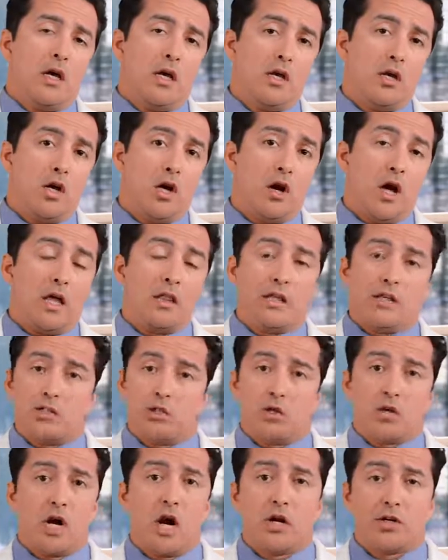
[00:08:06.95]

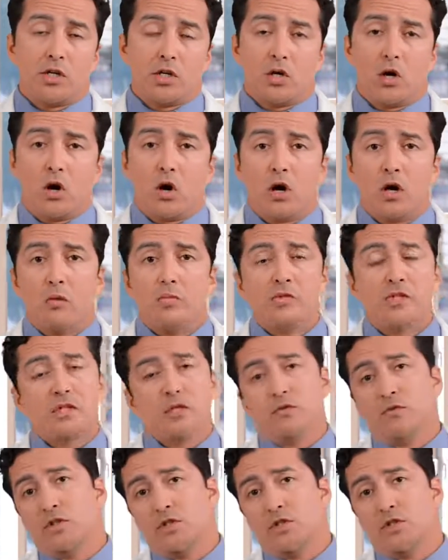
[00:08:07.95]
unless you're counting carbs,